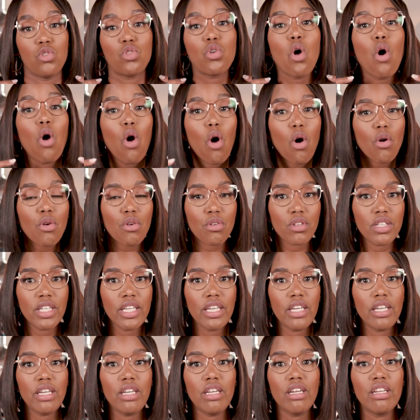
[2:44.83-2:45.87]

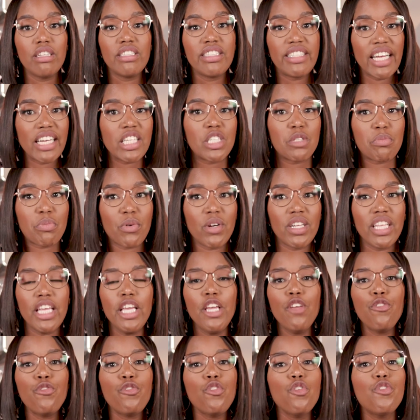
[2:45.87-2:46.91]
totally desperate,
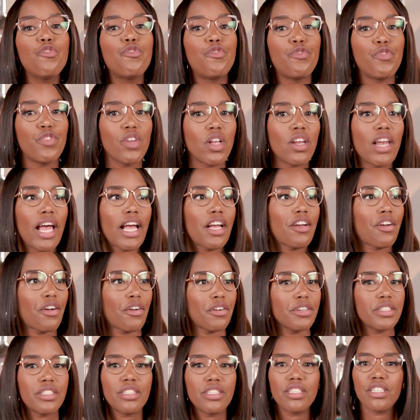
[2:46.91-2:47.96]
if you feel like
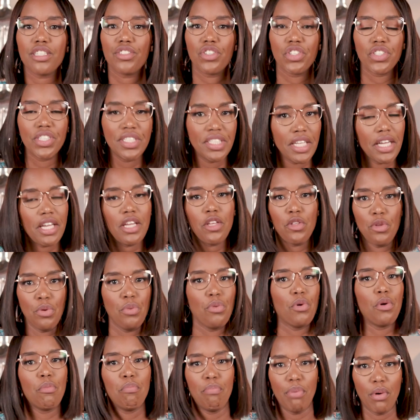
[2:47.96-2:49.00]
cursing the day you
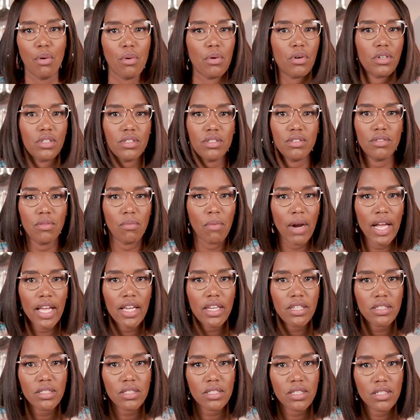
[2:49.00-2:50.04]
were born,
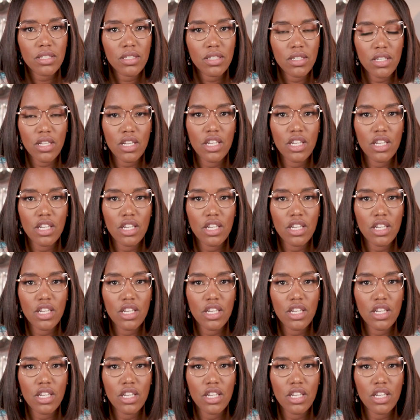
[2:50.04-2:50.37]
right?